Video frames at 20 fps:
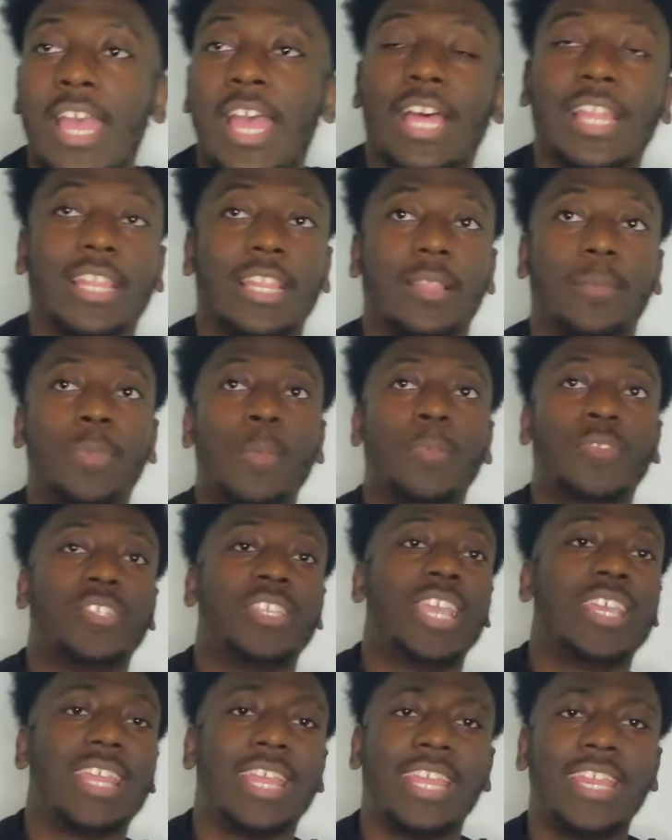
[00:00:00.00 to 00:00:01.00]
Uh, people
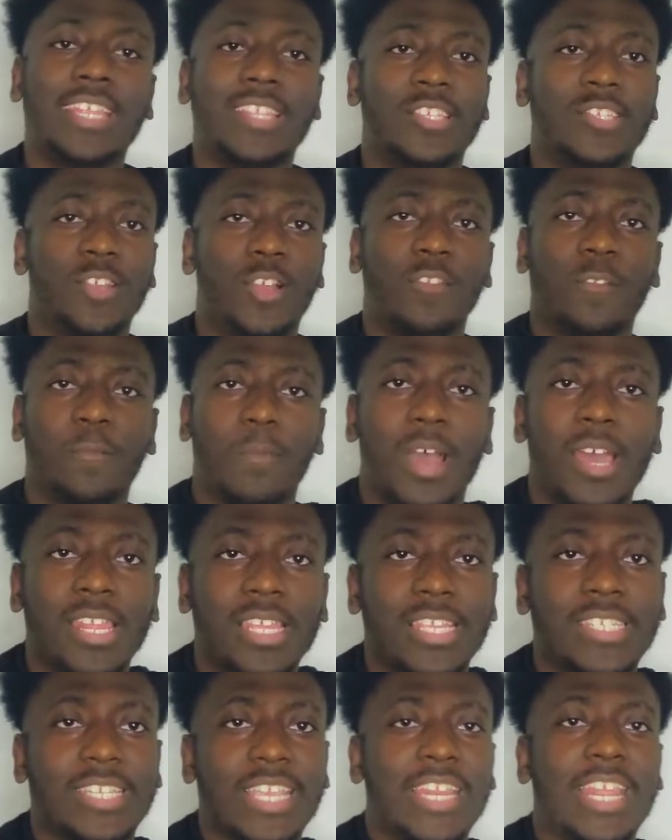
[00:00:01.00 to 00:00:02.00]
saying that he didn't deserve the money.
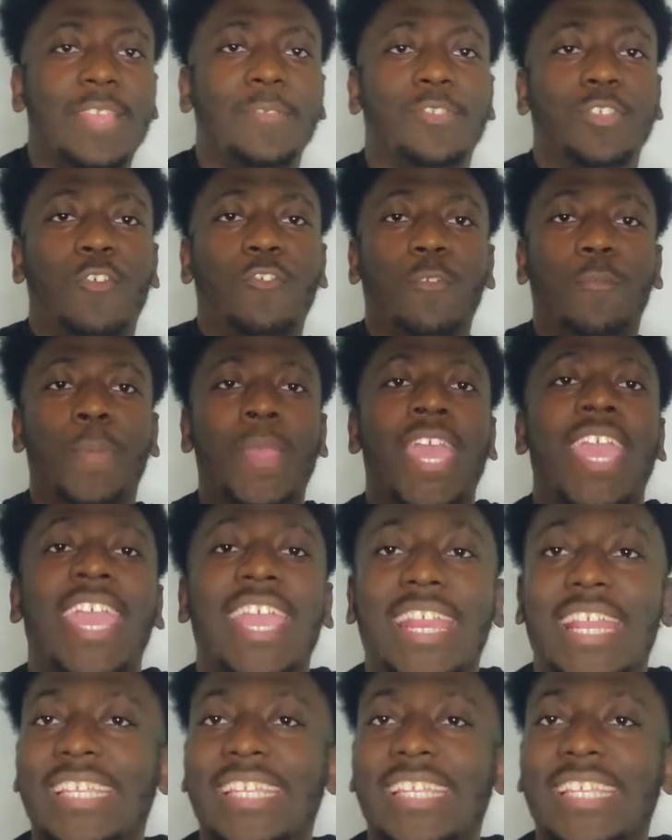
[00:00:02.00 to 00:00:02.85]
They're saying that he was overpaid.